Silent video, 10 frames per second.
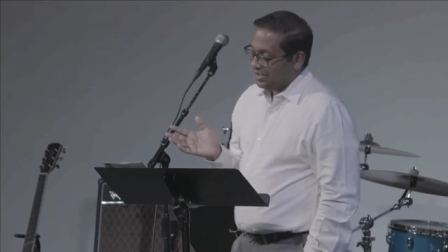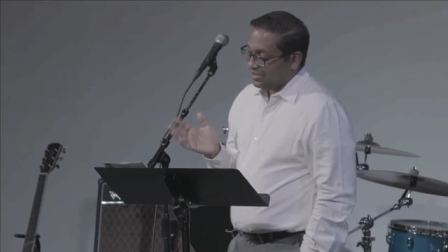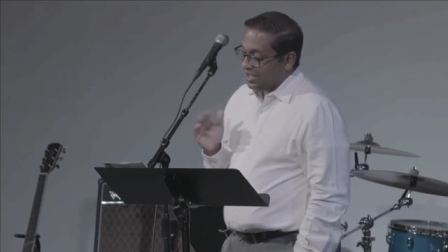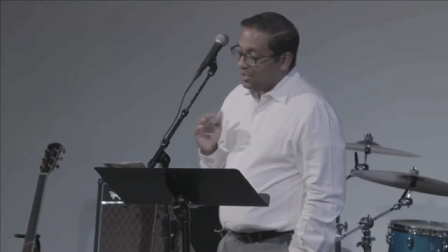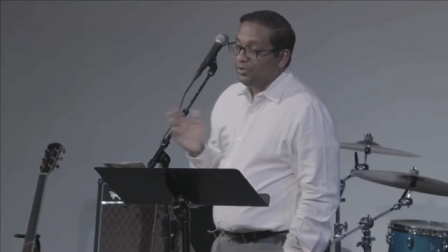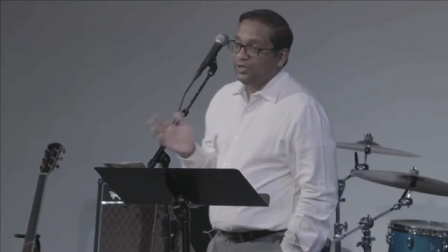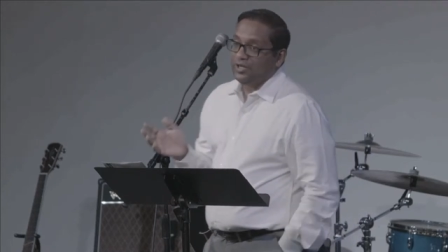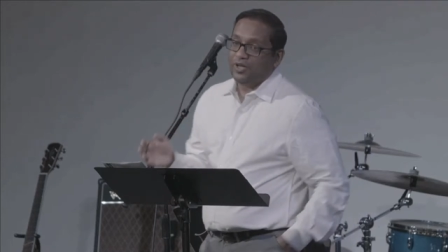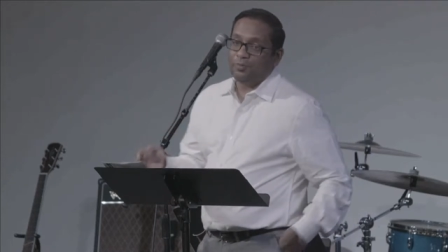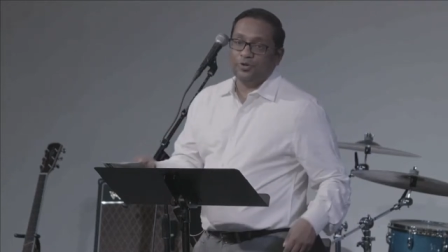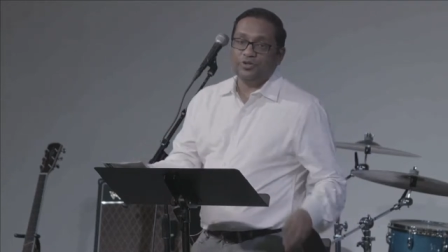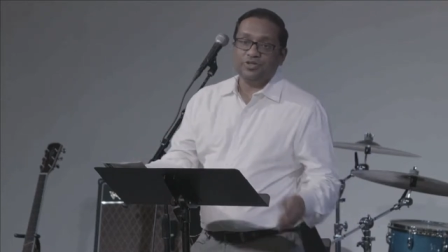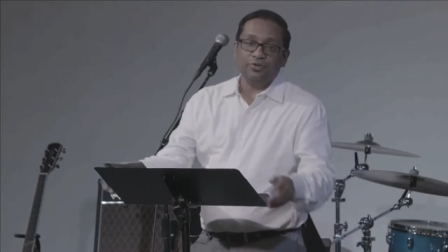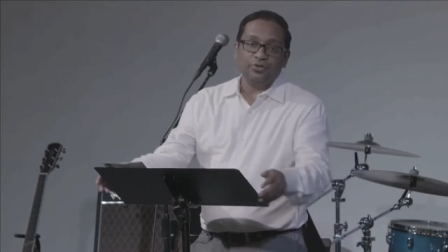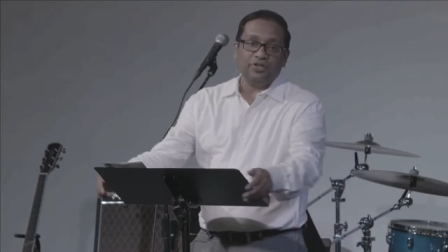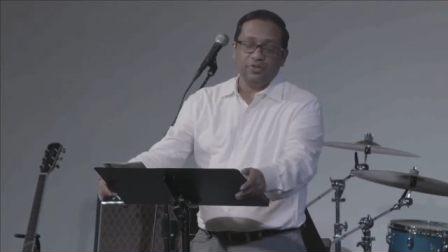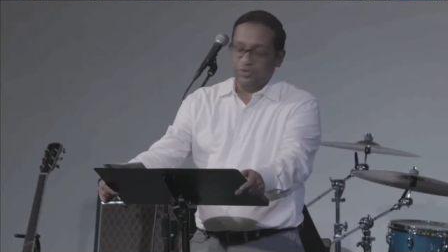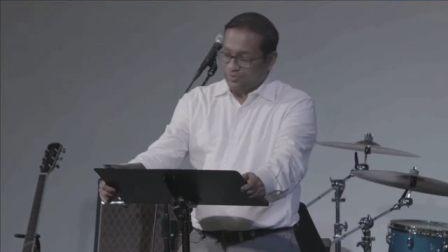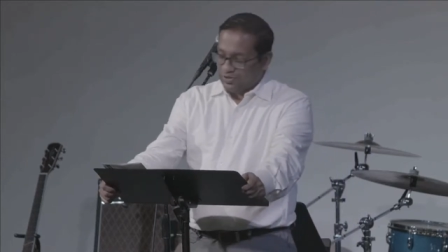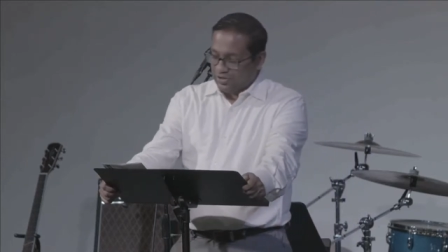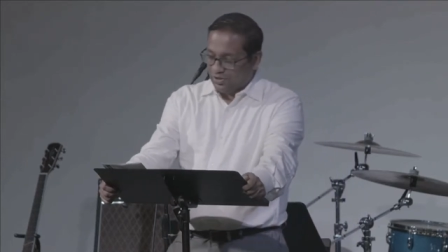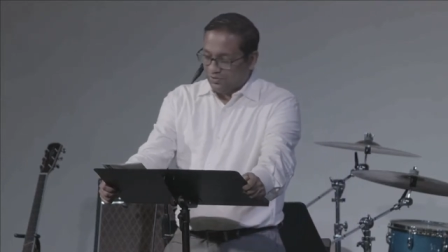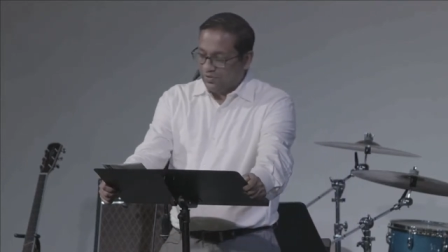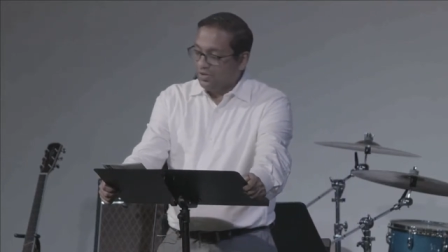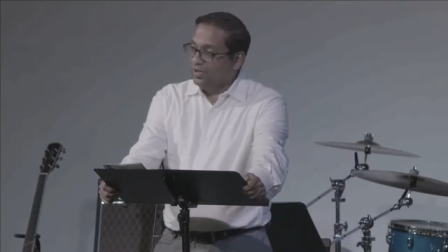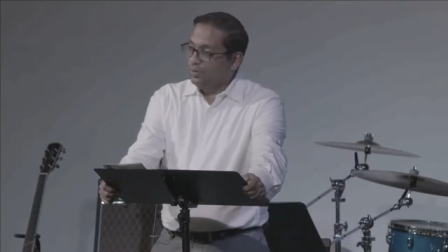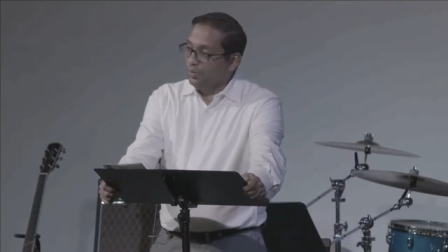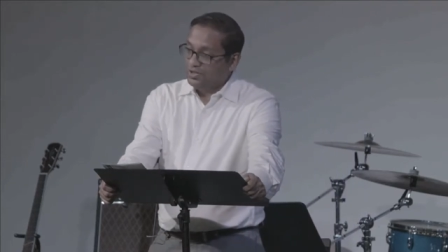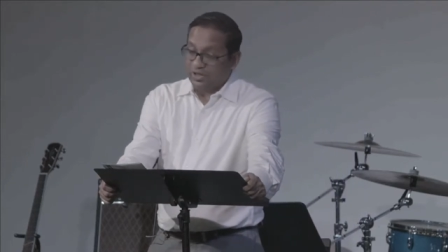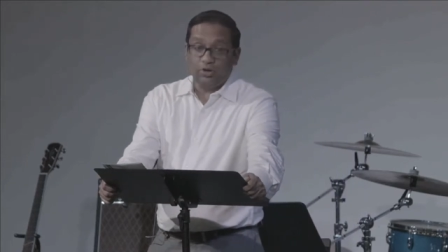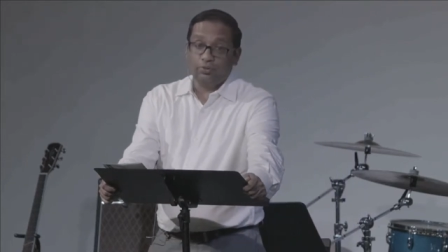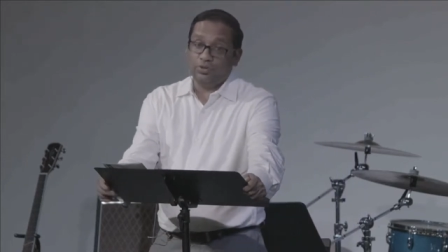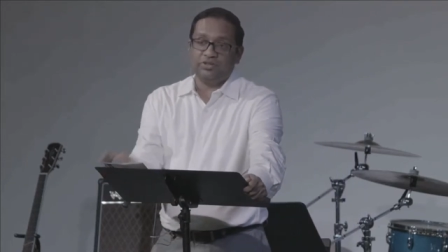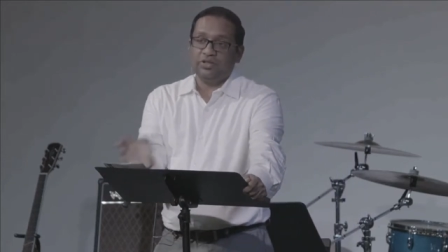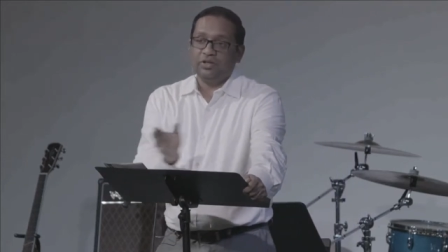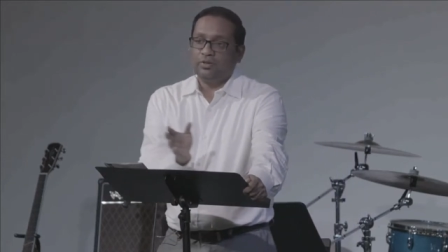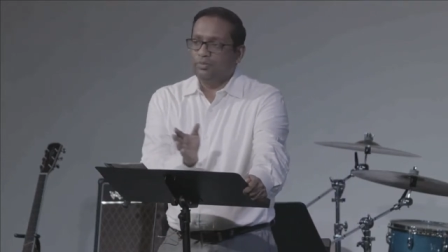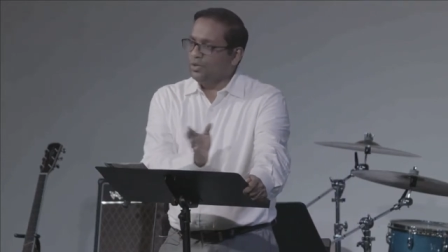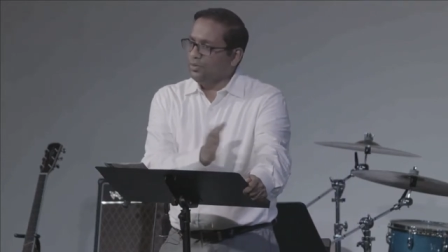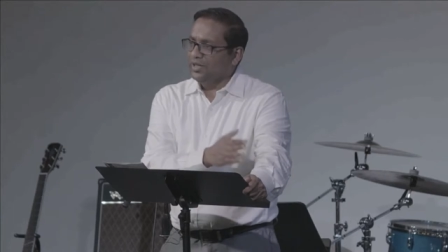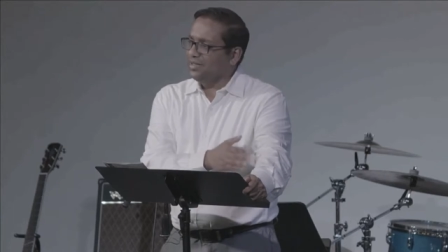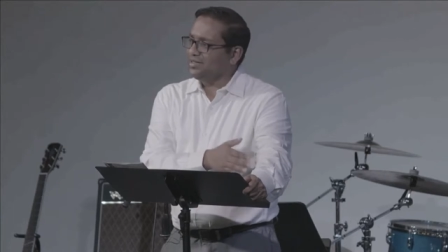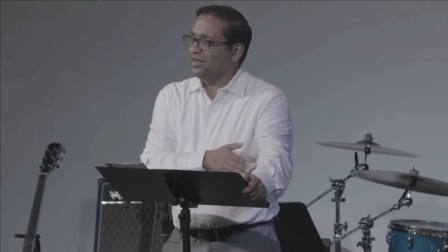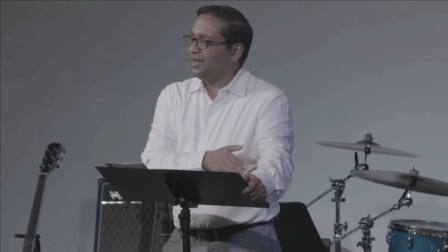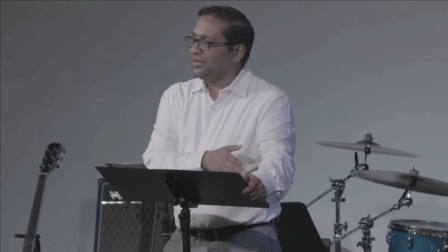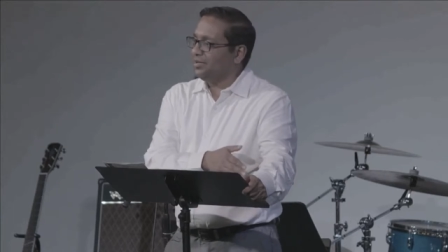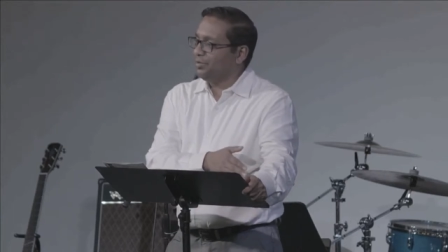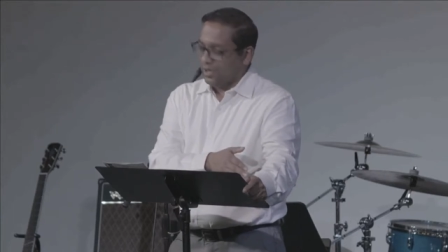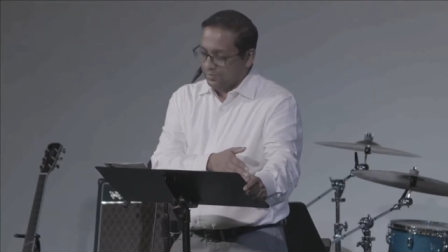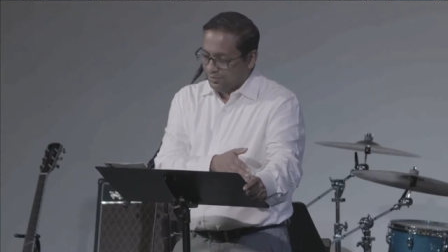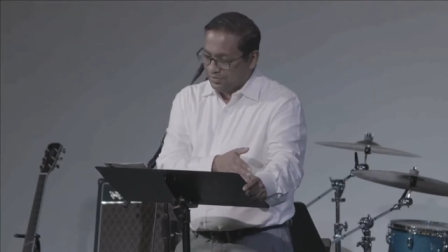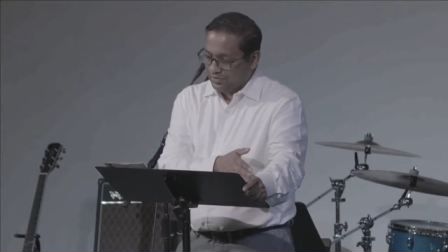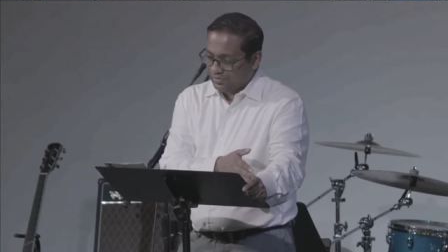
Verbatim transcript: They believed a person who kills himself went to hell, which, by the way, that's not in the Bible.